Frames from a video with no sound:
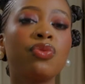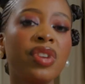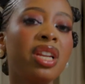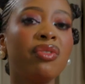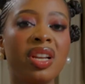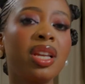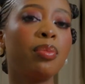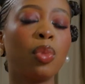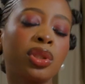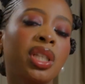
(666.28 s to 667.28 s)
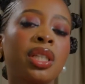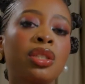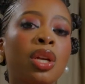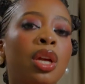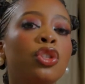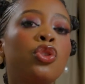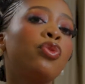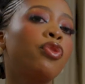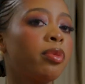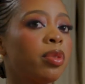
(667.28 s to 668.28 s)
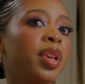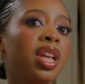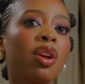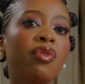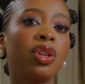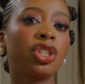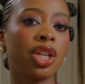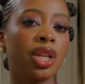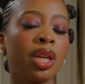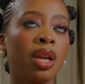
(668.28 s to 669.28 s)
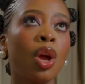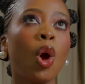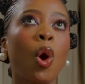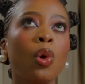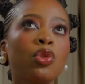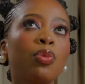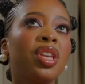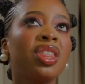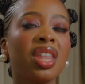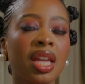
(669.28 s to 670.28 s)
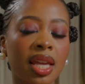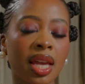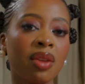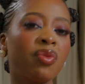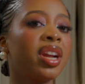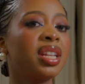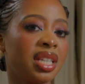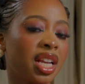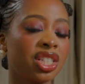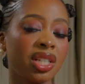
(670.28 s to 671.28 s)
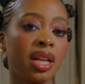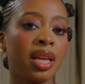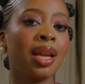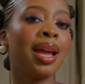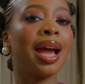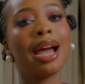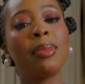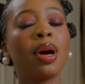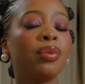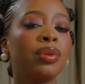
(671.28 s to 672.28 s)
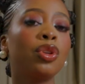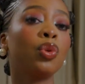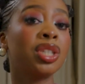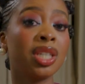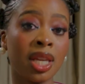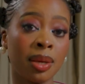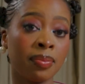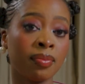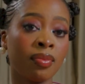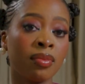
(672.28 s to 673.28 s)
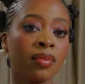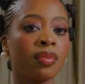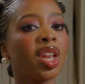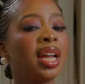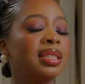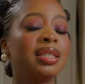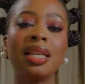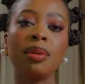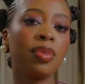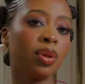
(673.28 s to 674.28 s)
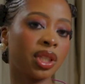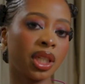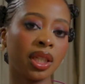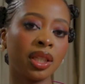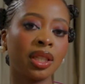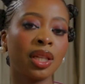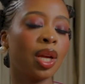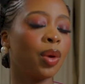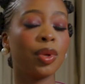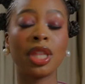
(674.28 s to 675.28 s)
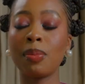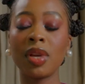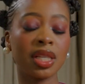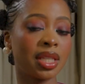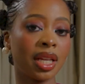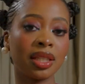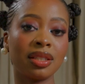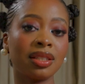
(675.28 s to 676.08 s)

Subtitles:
really, really important to, from the beginning of your journey, also be thinking very intentionally about your team and team building. With that being said,